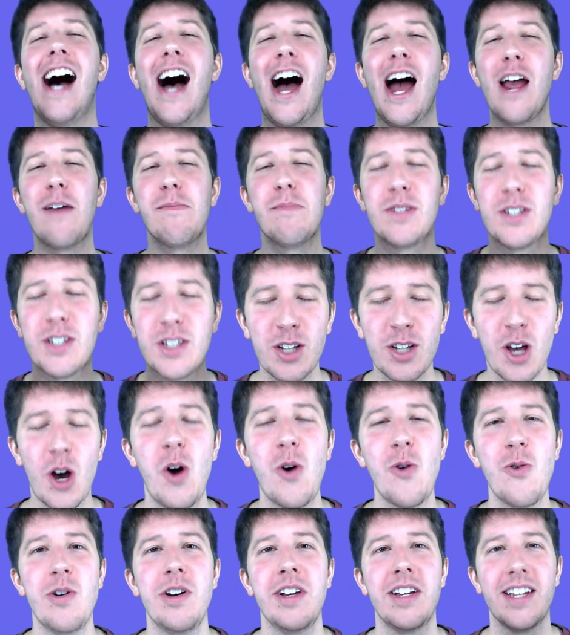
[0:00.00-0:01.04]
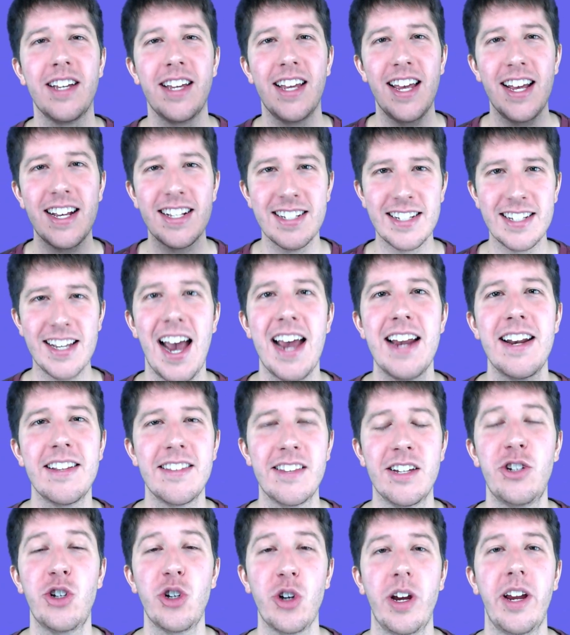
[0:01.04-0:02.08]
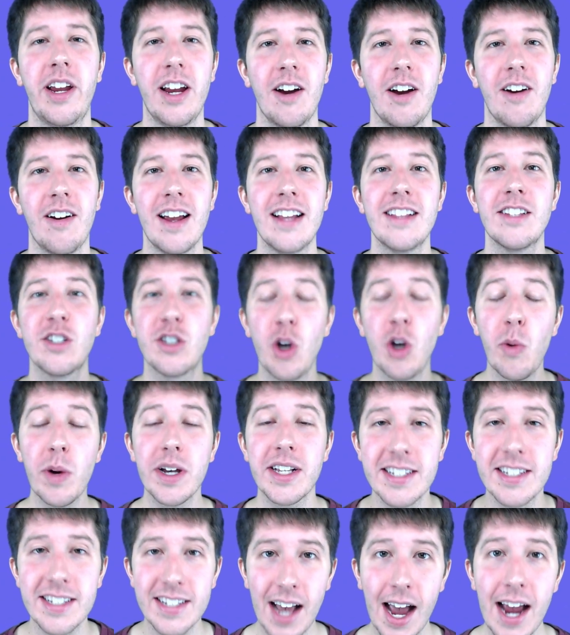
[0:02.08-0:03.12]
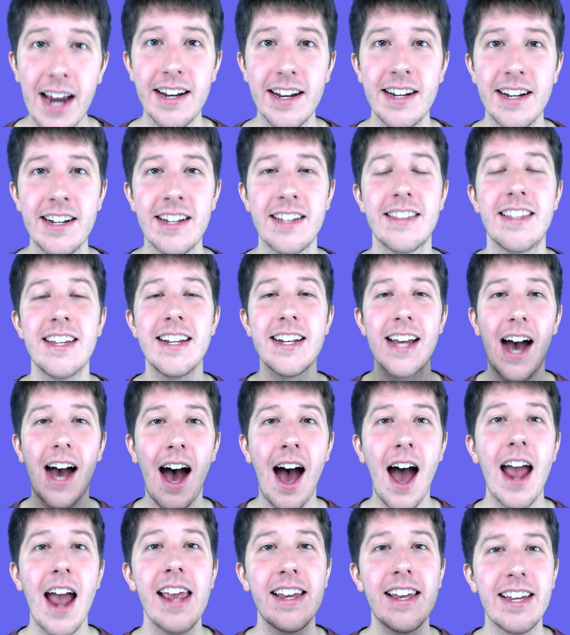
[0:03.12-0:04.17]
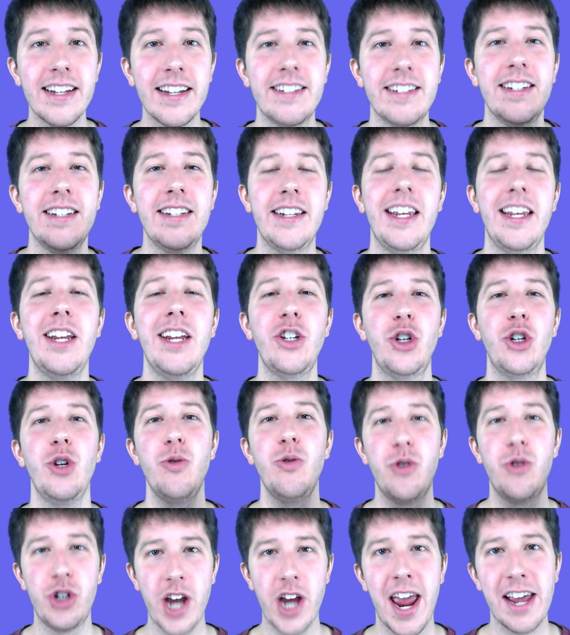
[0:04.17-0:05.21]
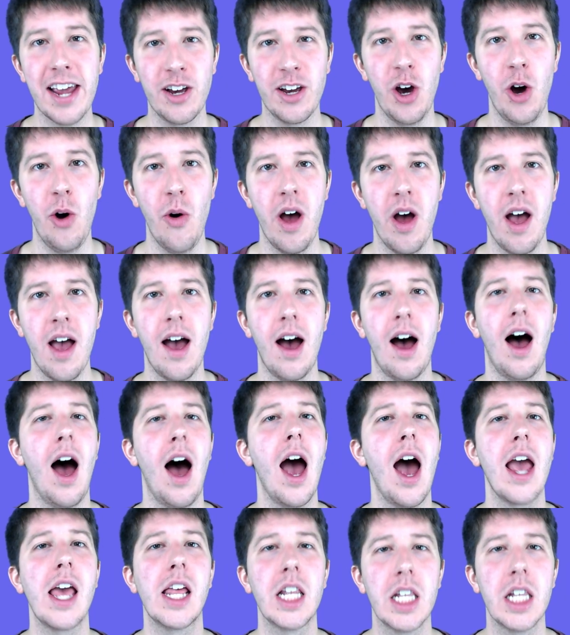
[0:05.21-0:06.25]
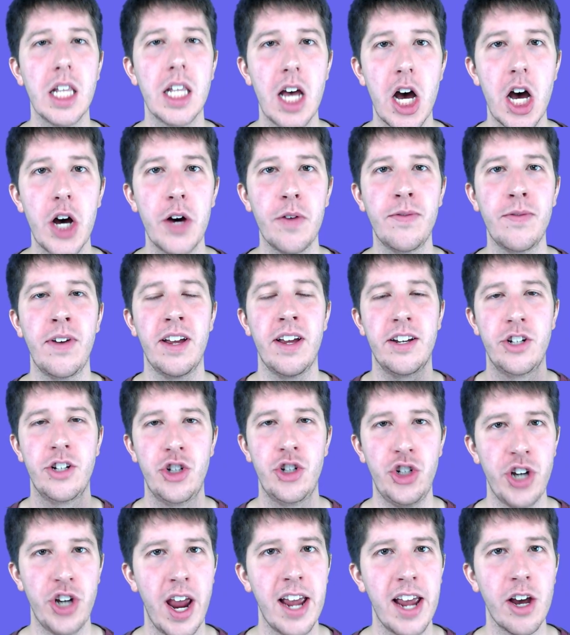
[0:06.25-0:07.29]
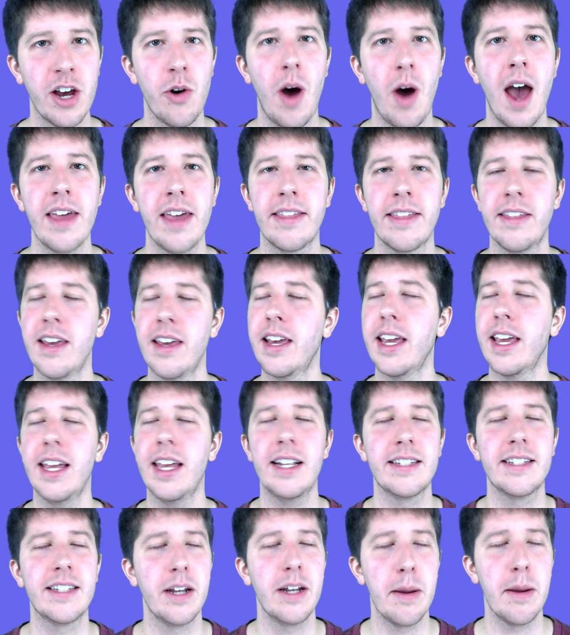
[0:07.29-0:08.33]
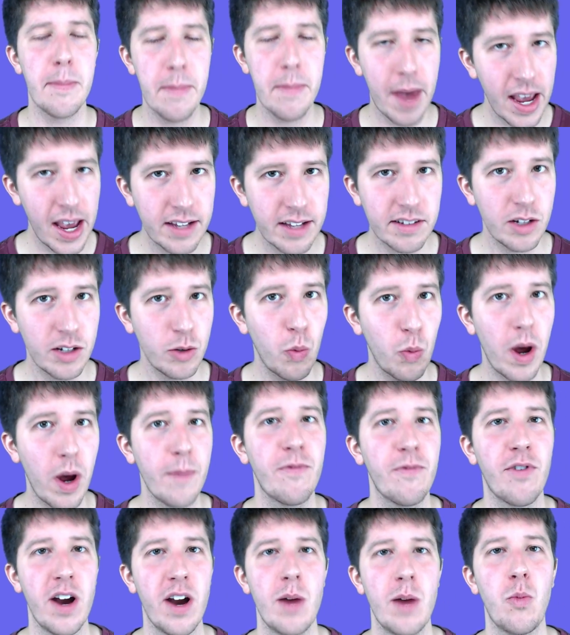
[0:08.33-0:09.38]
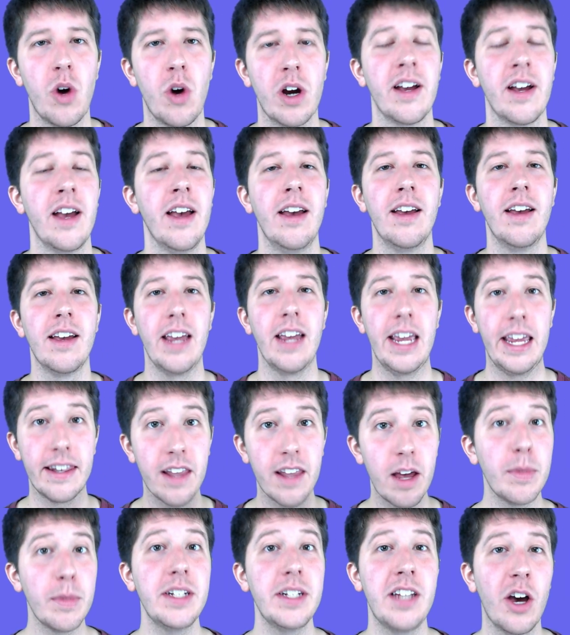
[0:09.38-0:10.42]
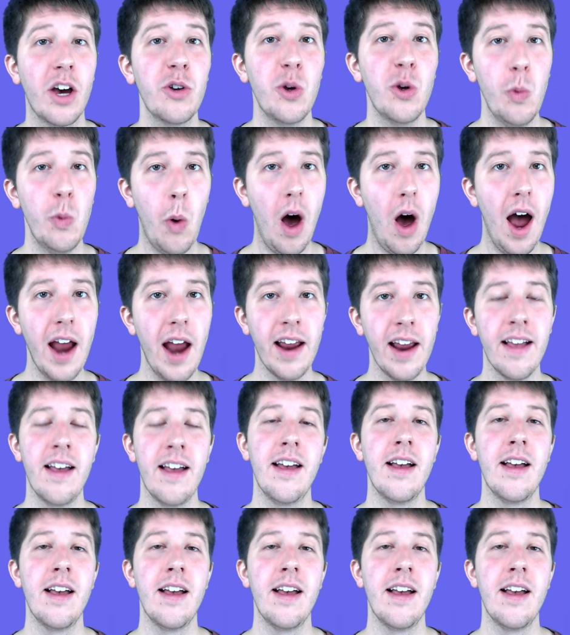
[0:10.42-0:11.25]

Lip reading: I'm so excited that you're here, and so excited that I get to teach you Django. I love Django. I think it's an amazing web framework, and let me tell you why.